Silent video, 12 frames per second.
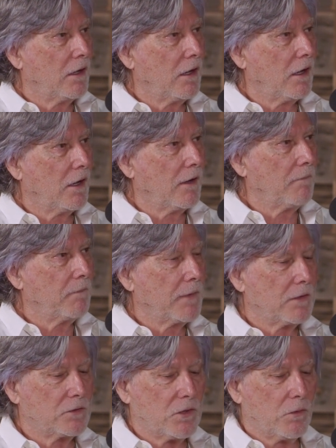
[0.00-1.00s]

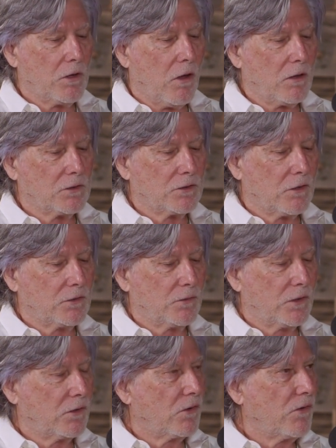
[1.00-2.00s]
So it all starts
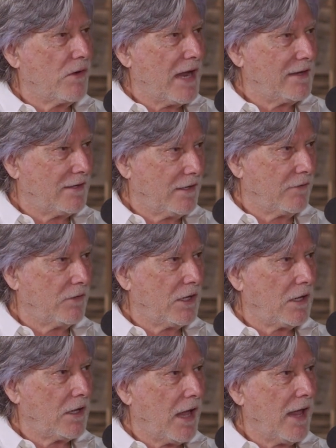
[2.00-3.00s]
with
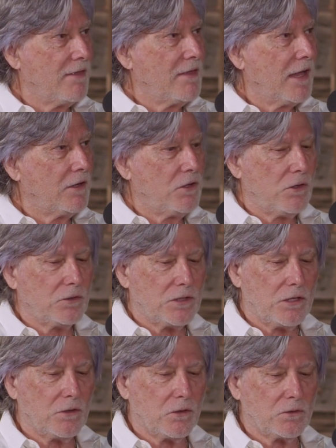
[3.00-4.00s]
creativity and then
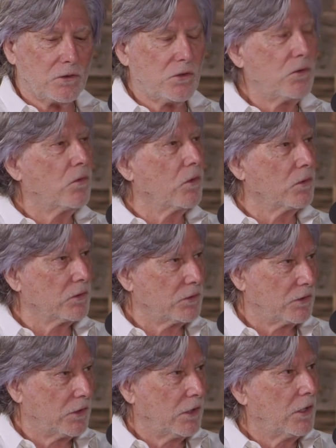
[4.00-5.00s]
using those
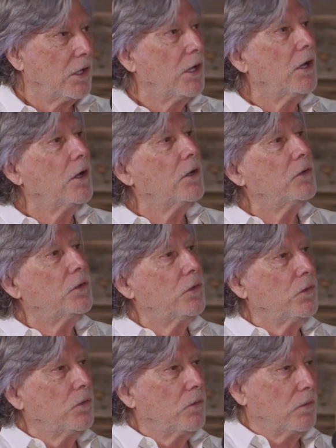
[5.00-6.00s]
tools
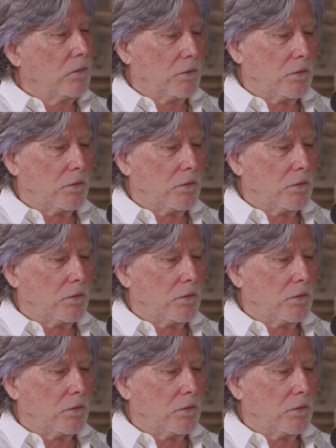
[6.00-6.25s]
to